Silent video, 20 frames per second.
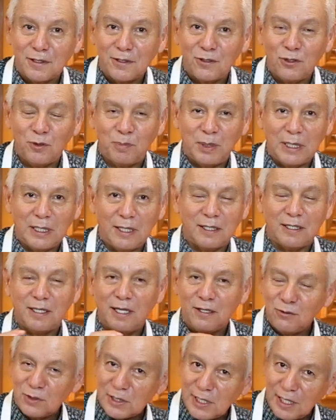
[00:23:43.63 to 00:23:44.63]
You peel it and
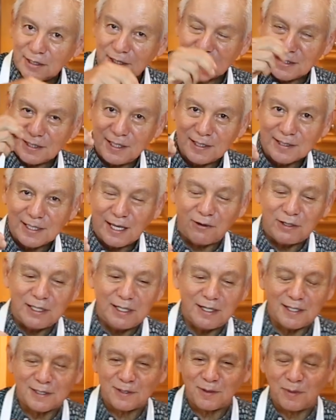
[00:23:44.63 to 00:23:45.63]
then you take the seeds out,
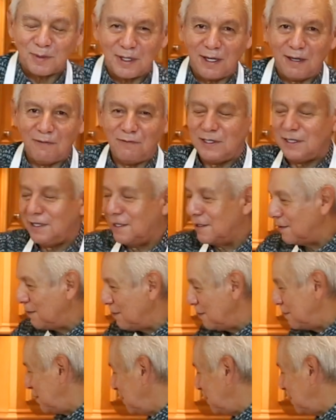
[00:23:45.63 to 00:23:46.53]
and it's a lovely little